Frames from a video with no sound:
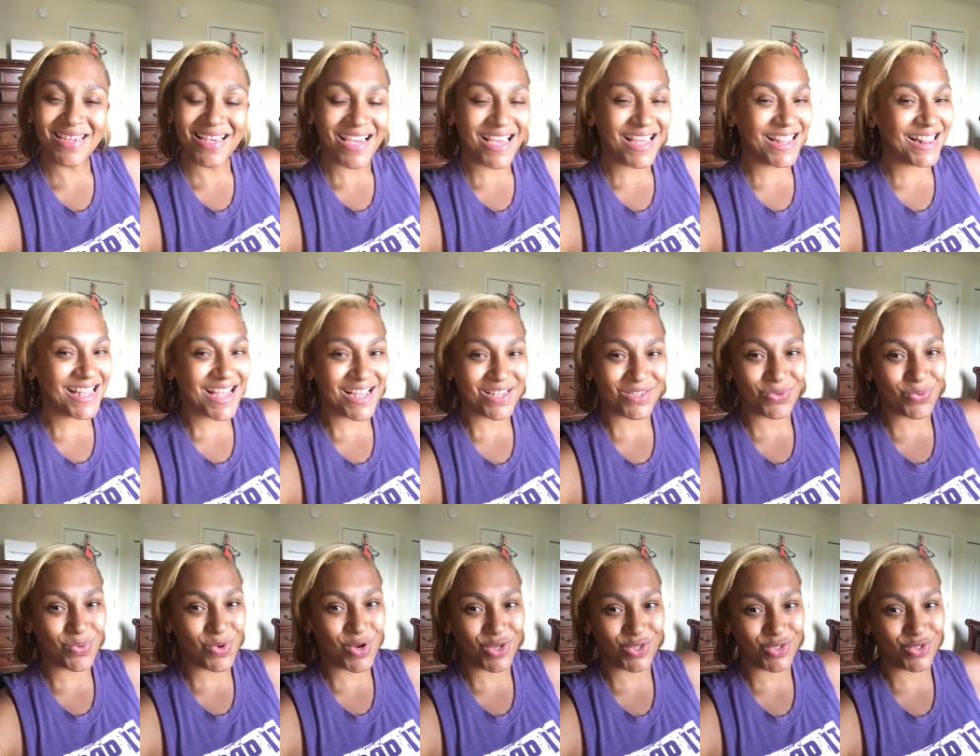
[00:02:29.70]
And
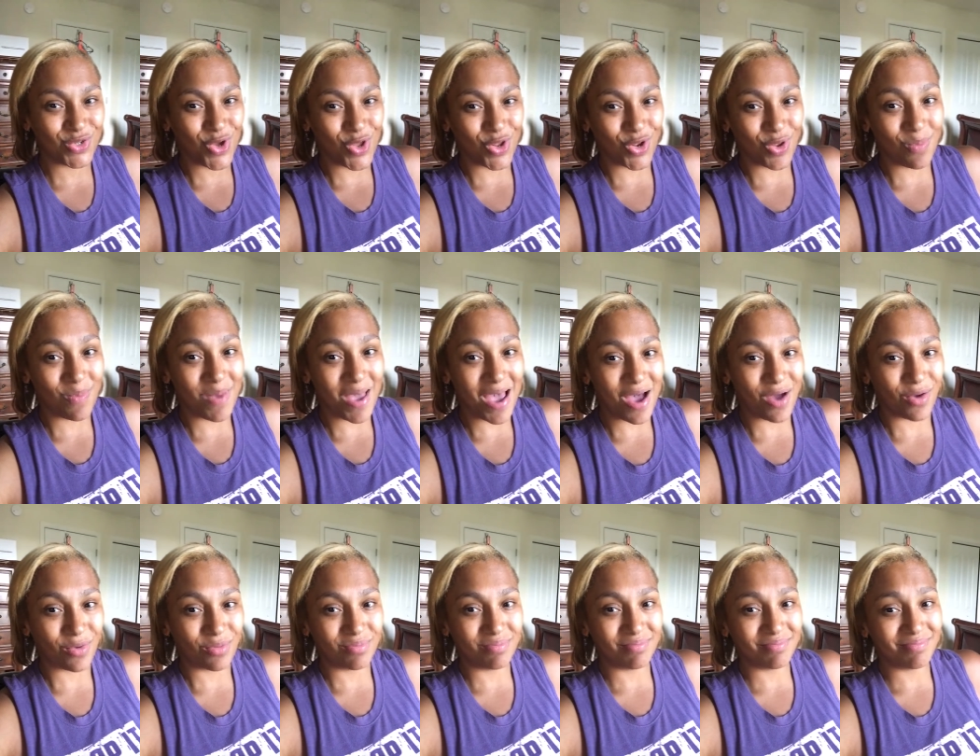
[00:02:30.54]
that's what it's all
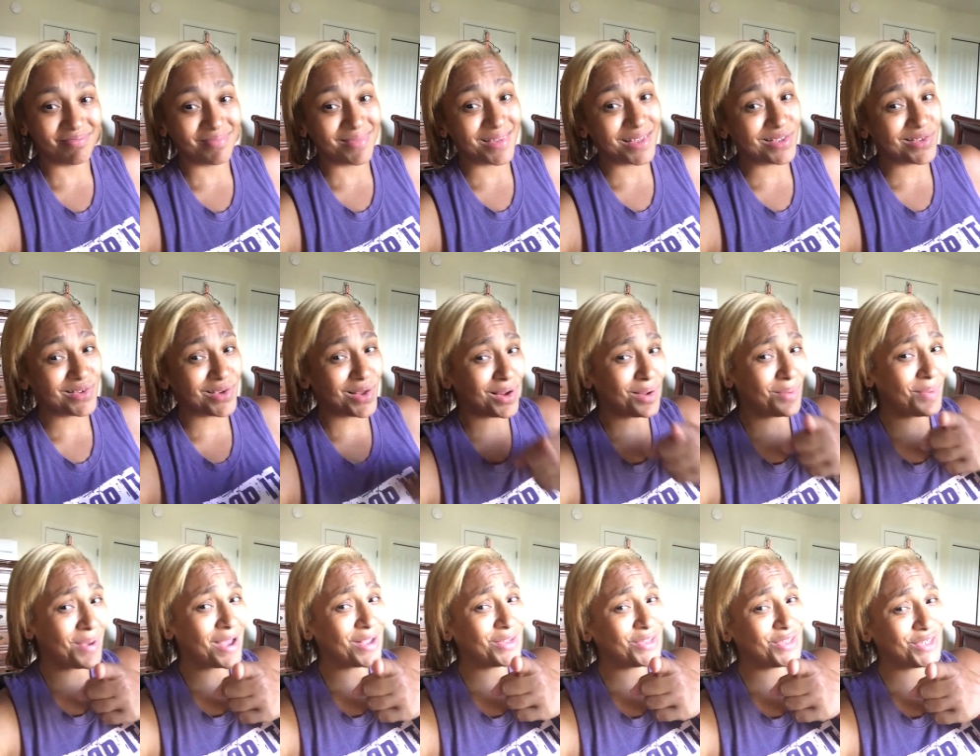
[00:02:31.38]
about. It's all
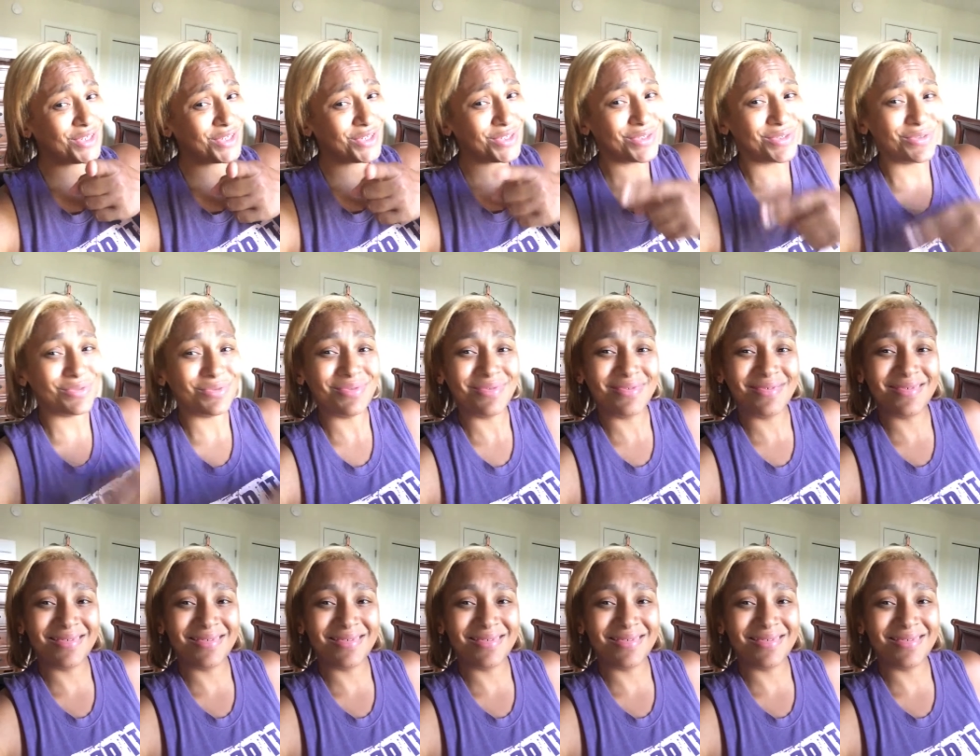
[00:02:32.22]
about you